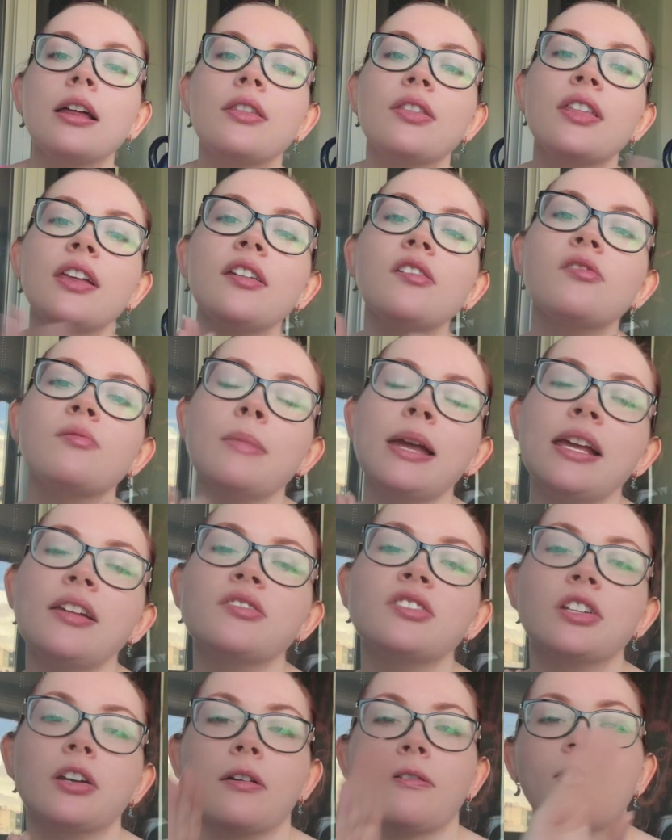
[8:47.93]
This
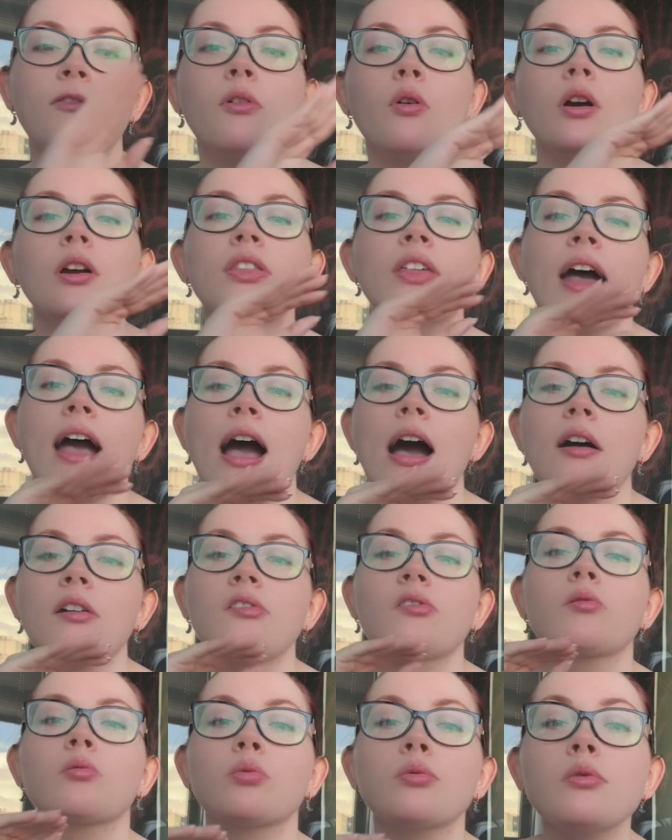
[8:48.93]
makes your fourth
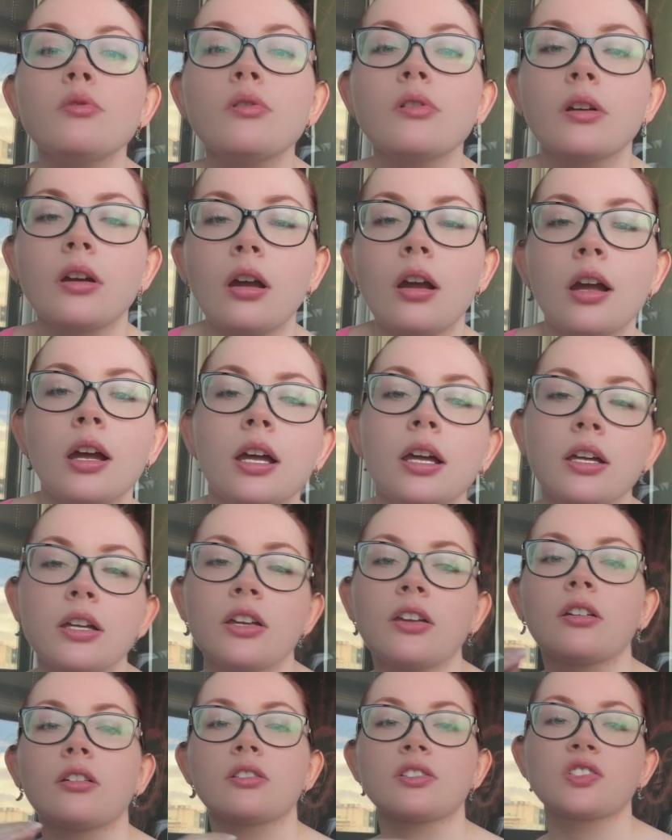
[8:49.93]
house ruler
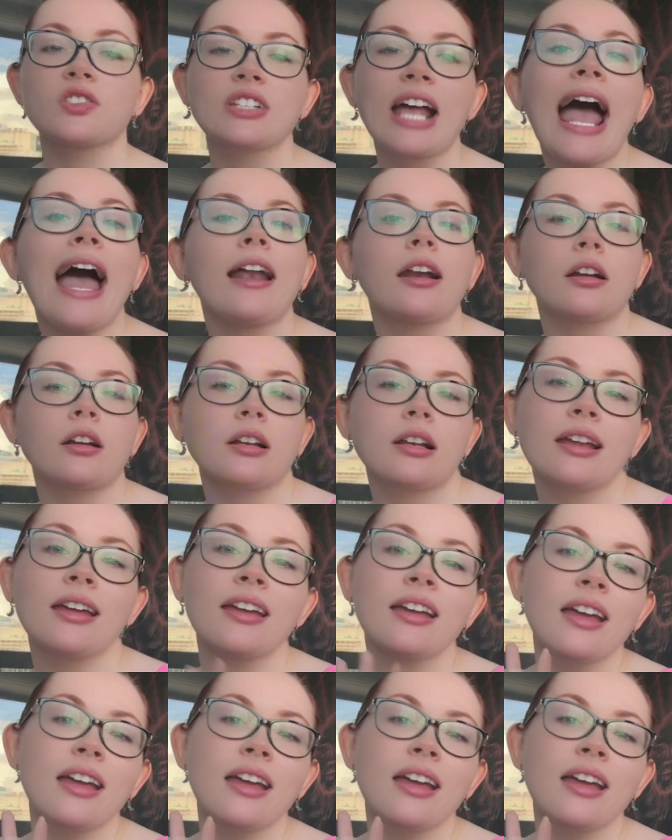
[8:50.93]
your Saturn.